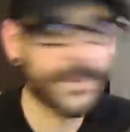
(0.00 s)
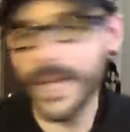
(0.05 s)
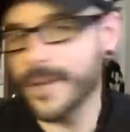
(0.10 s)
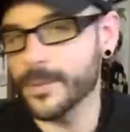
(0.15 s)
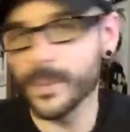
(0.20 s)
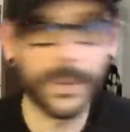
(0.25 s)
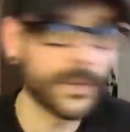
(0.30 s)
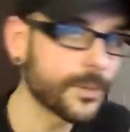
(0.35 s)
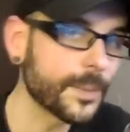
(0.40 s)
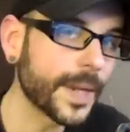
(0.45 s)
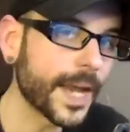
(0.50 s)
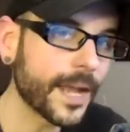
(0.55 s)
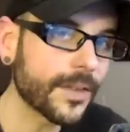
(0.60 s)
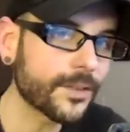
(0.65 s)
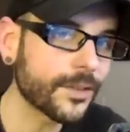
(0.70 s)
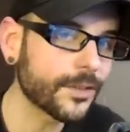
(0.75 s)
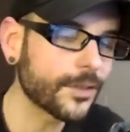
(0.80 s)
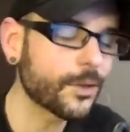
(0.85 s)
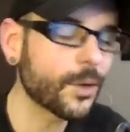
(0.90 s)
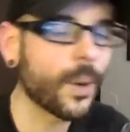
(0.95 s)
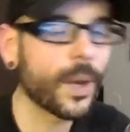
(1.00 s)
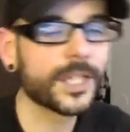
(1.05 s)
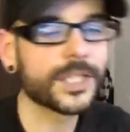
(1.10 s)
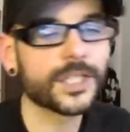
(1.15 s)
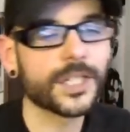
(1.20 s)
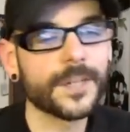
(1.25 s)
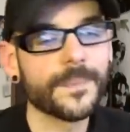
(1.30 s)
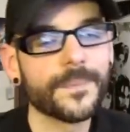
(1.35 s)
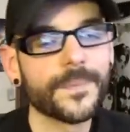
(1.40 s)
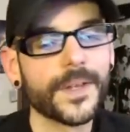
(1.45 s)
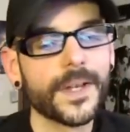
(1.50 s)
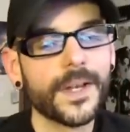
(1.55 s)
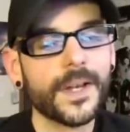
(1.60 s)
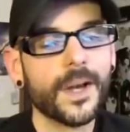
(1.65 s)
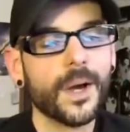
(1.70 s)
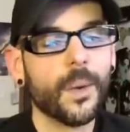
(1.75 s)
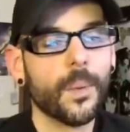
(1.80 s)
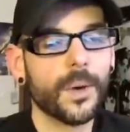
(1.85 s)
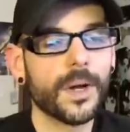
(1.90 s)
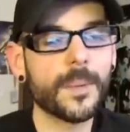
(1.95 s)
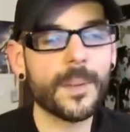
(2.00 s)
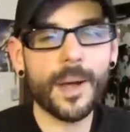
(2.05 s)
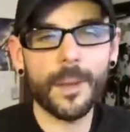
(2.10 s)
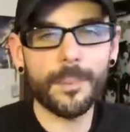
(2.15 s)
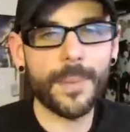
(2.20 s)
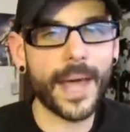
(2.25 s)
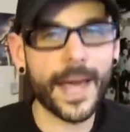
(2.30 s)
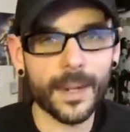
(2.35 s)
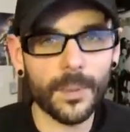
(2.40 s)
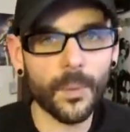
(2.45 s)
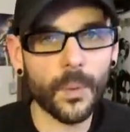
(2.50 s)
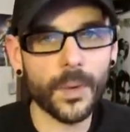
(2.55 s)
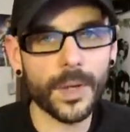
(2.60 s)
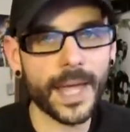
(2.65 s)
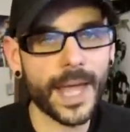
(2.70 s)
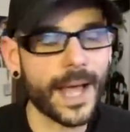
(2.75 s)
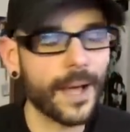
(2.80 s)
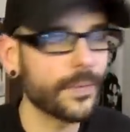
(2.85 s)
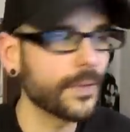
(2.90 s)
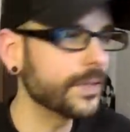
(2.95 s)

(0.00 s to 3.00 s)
Everyone's been asking this question. What about Battle Royale?